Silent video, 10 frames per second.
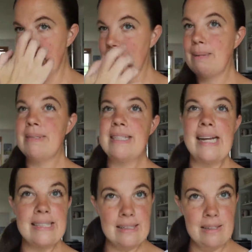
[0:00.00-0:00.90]
Sometimes it
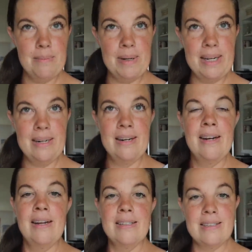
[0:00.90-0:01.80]
takes a little bit.
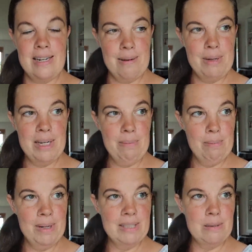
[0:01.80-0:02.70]
It's taken me a couple
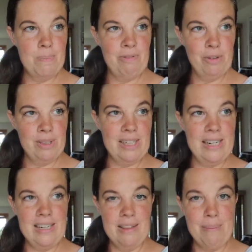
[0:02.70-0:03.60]
months, but folding
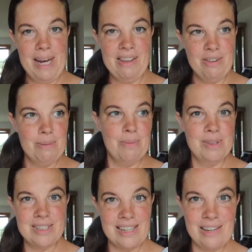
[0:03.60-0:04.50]
it in the bathroom
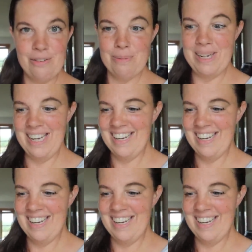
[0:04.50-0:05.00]
was the key for me.